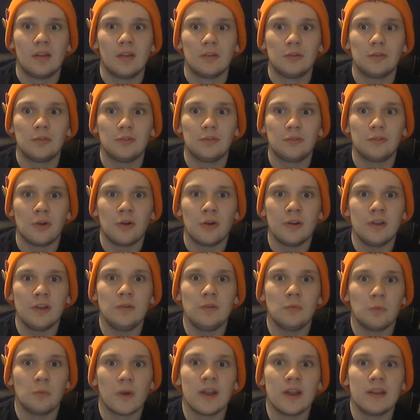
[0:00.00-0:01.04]

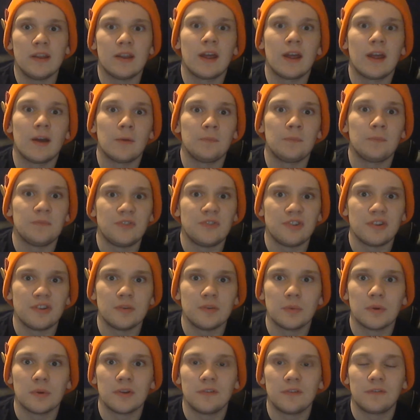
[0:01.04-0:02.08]
Starting right now,
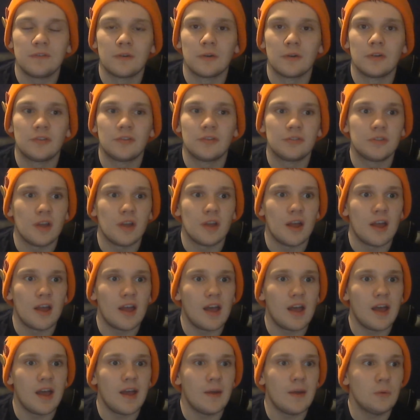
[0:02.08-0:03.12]
January 1st,
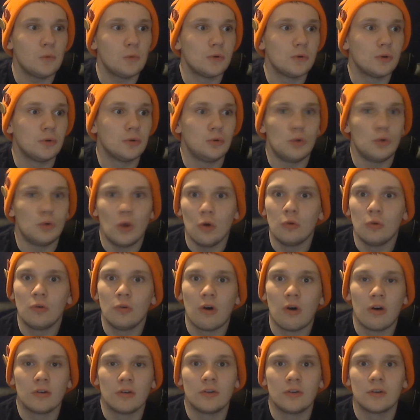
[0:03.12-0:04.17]
I will no
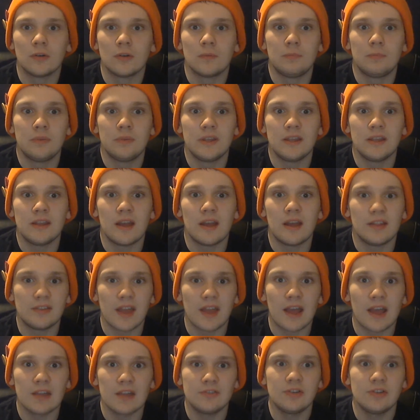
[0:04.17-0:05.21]
longer be
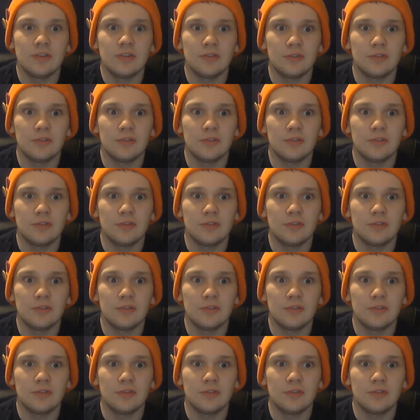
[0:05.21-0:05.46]
attaching